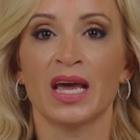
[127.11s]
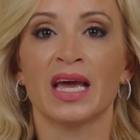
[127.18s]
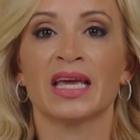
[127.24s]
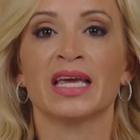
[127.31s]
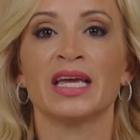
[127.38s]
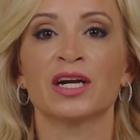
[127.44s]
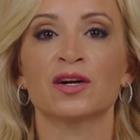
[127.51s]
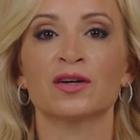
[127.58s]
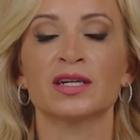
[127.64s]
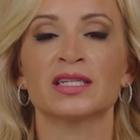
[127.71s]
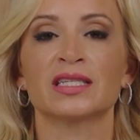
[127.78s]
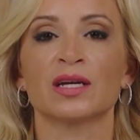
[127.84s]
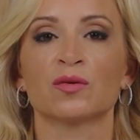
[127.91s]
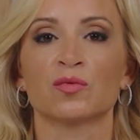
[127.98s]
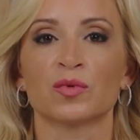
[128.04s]
Here is
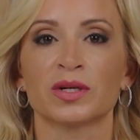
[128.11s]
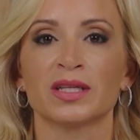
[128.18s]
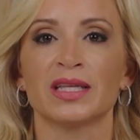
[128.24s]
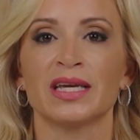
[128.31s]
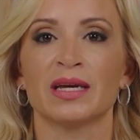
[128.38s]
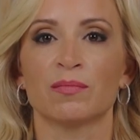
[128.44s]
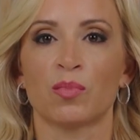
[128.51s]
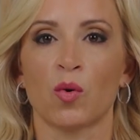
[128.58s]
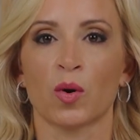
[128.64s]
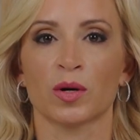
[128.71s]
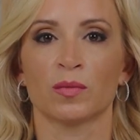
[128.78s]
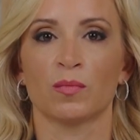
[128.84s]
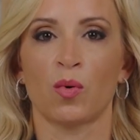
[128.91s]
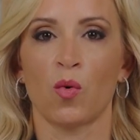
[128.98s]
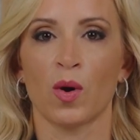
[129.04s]
a really
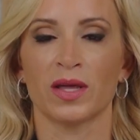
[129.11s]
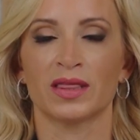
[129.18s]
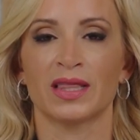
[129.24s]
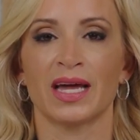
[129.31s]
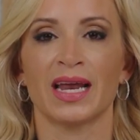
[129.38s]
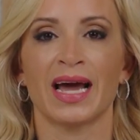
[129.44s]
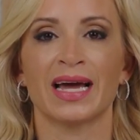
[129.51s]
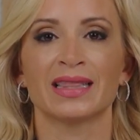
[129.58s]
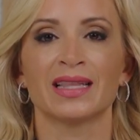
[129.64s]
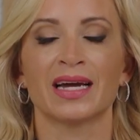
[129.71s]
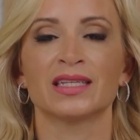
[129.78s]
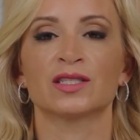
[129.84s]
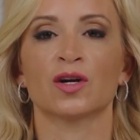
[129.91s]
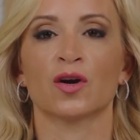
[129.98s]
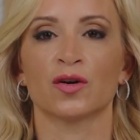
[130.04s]
important point that
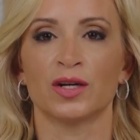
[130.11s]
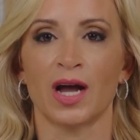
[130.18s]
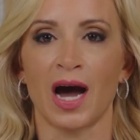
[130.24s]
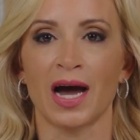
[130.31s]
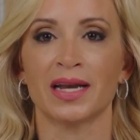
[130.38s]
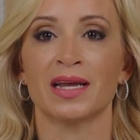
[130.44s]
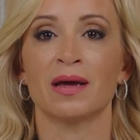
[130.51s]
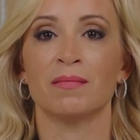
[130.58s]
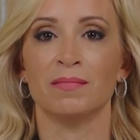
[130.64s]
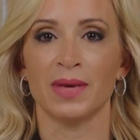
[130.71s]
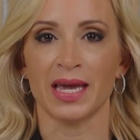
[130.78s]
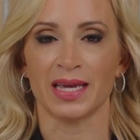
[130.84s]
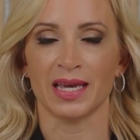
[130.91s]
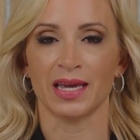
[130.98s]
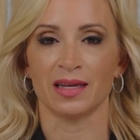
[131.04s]
headlines are not
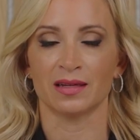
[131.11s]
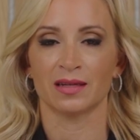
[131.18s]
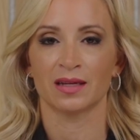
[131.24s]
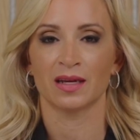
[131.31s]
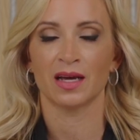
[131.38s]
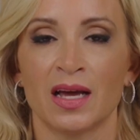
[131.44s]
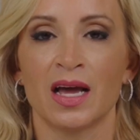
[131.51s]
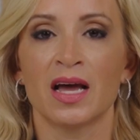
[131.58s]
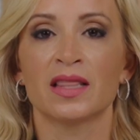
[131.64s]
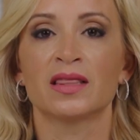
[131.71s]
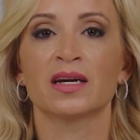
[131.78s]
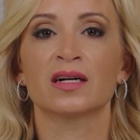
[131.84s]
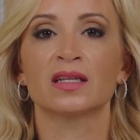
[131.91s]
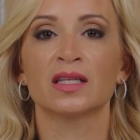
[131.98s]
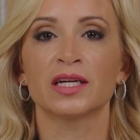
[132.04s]
making. The
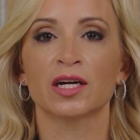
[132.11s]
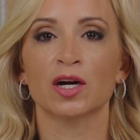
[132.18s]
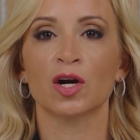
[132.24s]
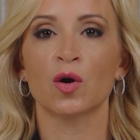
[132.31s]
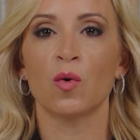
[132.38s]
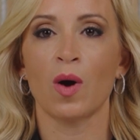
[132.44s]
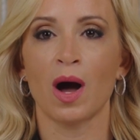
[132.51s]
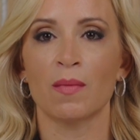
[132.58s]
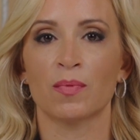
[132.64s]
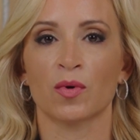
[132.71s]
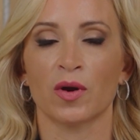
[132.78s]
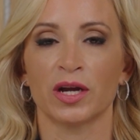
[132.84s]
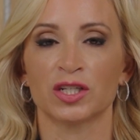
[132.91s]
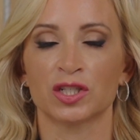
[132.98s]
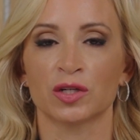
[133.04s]
clear
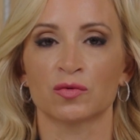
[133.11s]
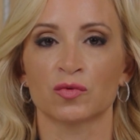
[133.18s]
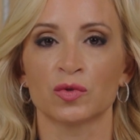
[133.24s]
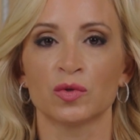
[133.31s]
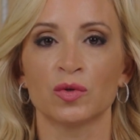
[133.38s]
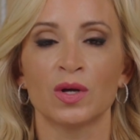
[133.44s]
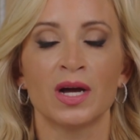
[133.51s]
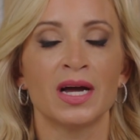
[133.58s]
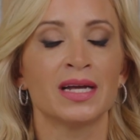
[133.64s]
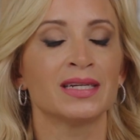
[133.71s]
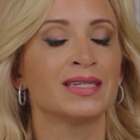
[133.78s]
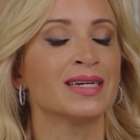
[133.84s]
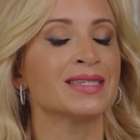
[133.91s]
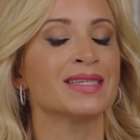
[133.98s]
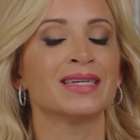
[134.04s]
cooperation rule
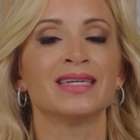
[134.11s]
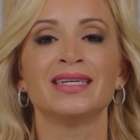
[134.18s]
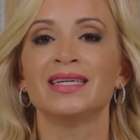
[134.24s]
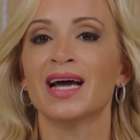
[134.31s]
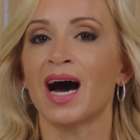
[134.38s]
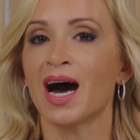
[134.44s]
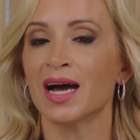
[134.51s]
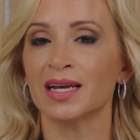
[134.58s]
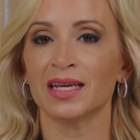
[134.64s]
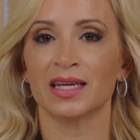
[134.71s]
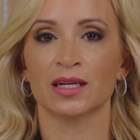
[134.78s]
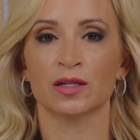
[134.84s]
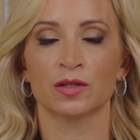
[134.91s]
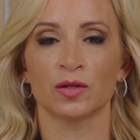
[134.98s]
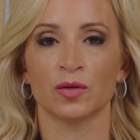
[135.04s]
does not
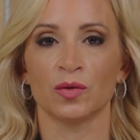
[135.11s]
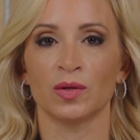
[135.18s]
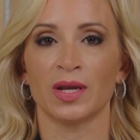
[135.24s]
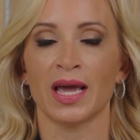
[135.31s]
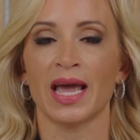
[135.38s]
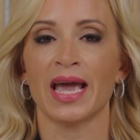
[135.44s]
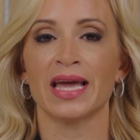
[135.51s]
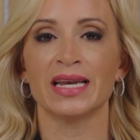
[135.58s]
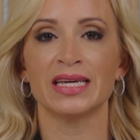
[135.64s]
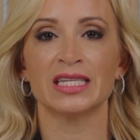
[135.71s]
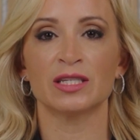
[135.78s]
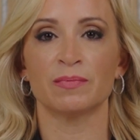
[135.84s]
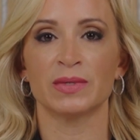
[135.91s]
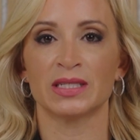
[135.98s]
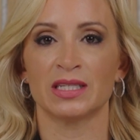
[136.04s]
include any
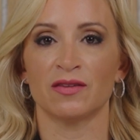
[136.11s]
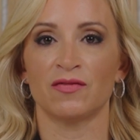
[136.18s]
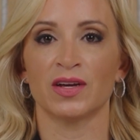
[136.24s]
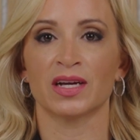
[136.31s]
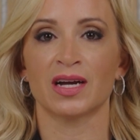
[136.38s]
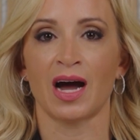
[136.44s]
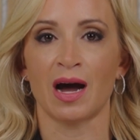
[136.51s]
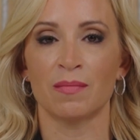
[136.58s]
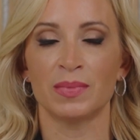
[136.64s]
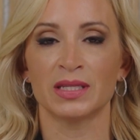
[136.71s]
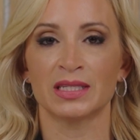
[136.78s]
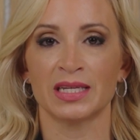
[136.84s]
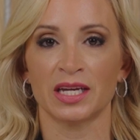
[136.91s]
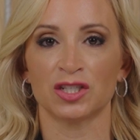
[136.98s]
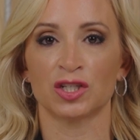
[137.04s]
specific
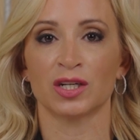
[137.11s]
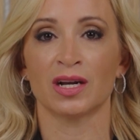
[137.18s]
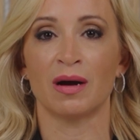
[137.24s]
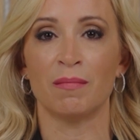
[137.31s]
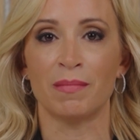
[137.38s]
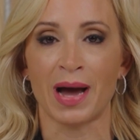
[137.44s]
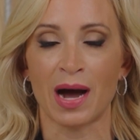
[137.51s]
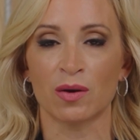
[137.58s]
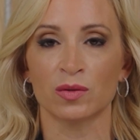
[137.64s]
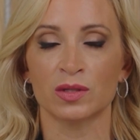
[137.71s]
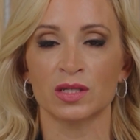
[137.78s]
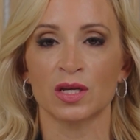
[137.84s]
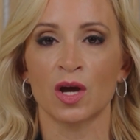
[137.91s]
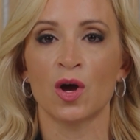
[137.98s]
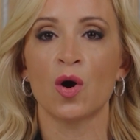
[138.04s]
compensation
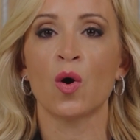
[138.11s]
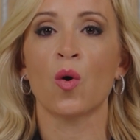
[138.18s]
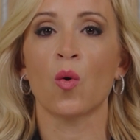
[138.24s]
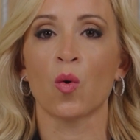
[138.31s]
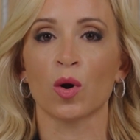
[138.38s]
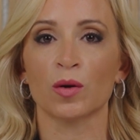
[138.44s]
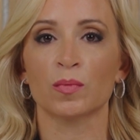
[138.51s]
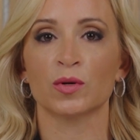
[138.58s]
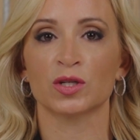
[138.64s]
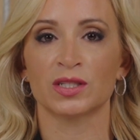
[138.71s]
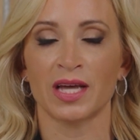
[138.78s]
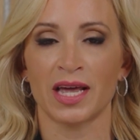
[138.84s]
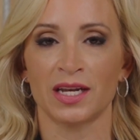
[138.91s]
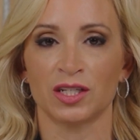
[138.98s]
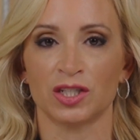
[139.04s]
amounts or
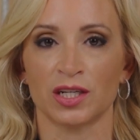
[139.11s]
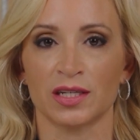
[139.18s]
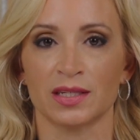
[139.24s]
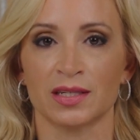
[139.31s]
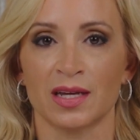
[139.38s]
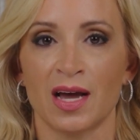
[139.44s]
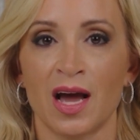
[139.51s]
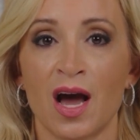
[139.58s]
percentages.